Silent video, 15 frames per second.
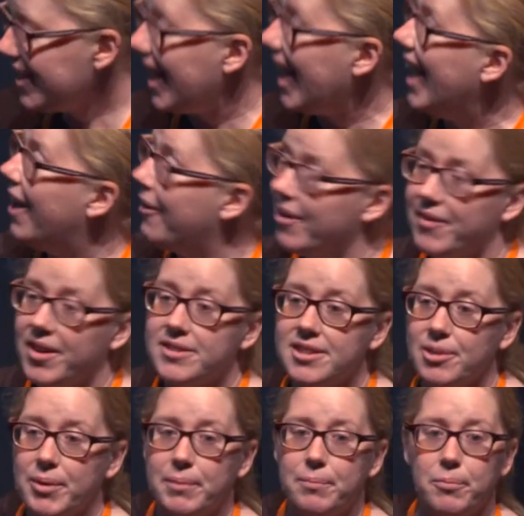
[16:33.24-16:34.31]
However, so
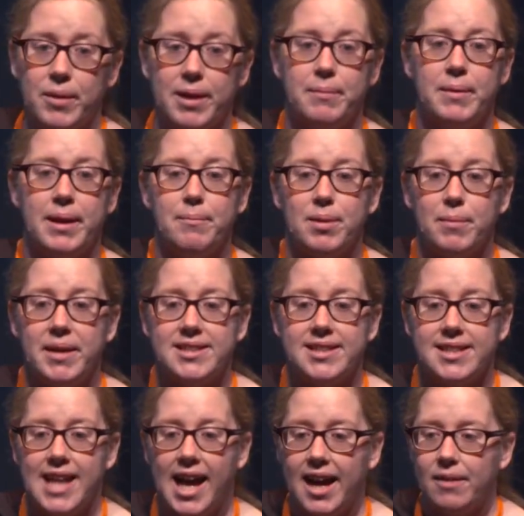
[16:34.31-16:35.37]
we
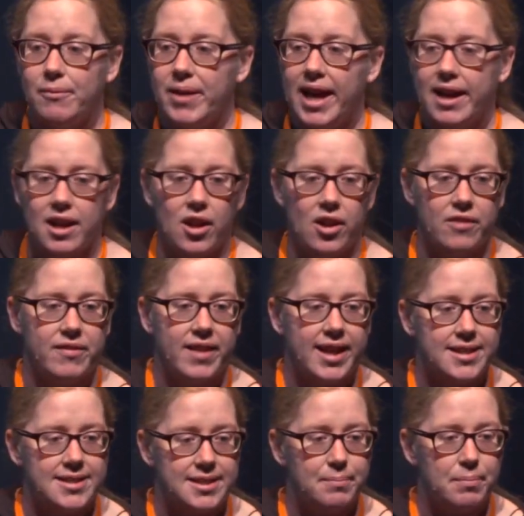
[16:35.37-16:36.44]
implemented that. We had a lot of
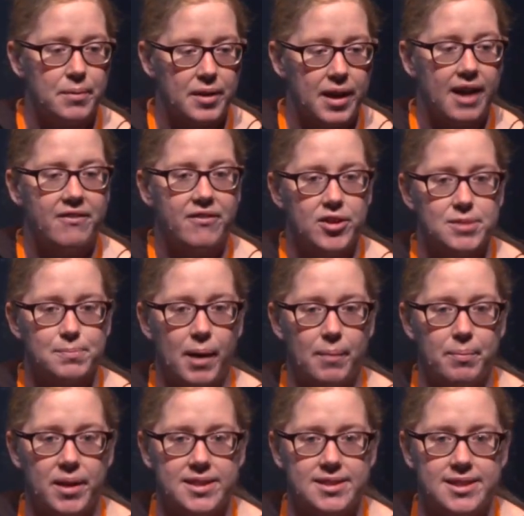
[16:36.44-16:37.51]
legacy. Our first
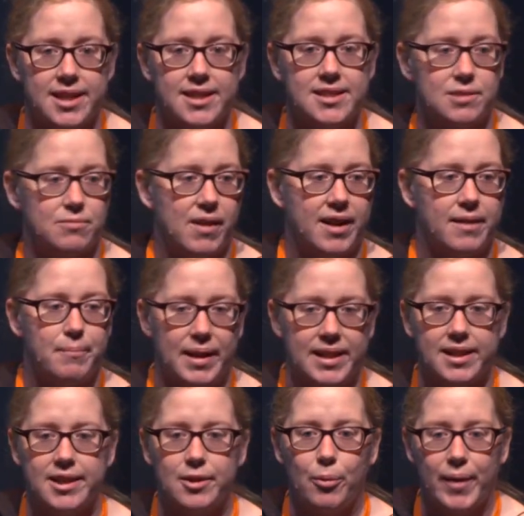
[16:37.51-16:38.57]
pipelines tended to run
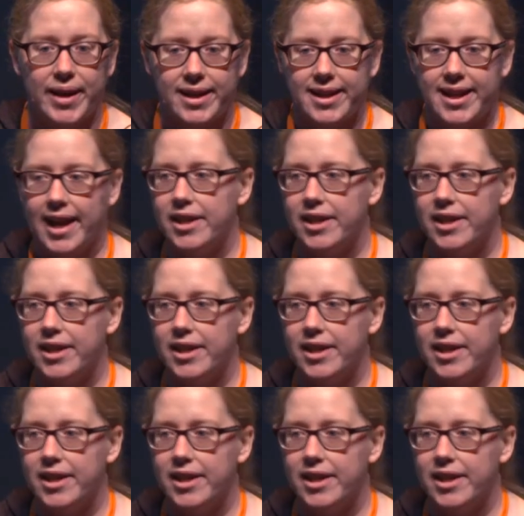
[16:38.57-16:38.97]
monthly or weekly.